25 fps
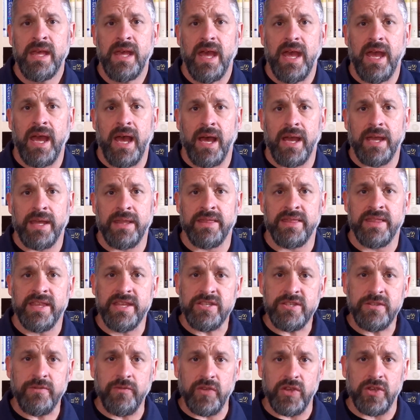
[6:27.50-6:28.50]
And
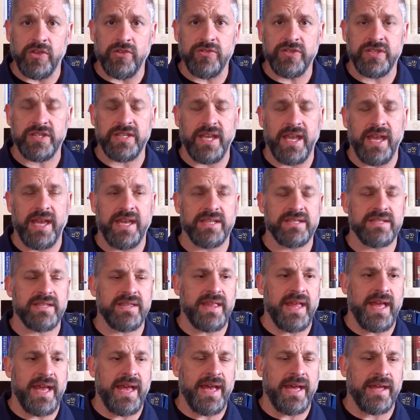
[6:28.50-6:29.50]
this view
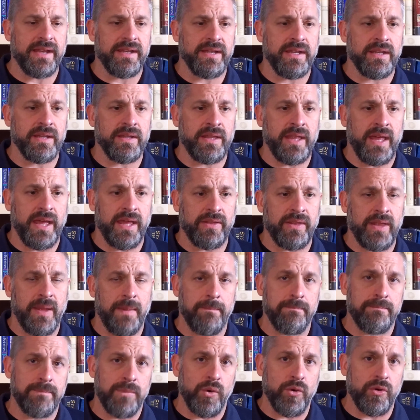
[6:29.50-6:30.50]
says
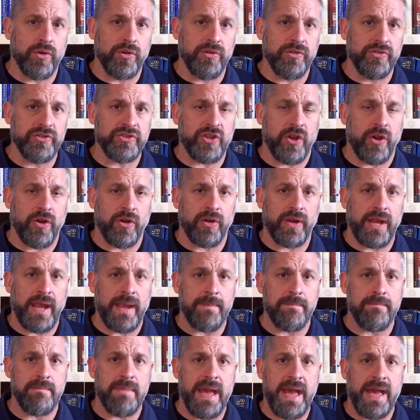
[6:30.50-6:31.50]
that morals are
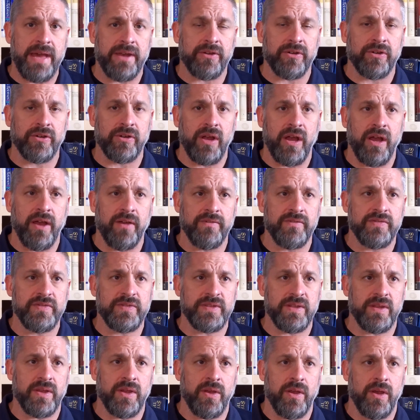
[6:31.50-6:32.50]
a matter
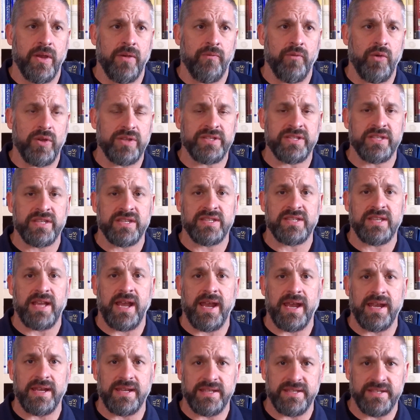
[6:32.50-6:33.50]
of what
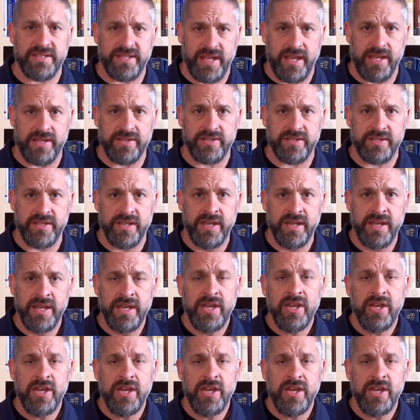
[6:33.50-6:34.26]
society says.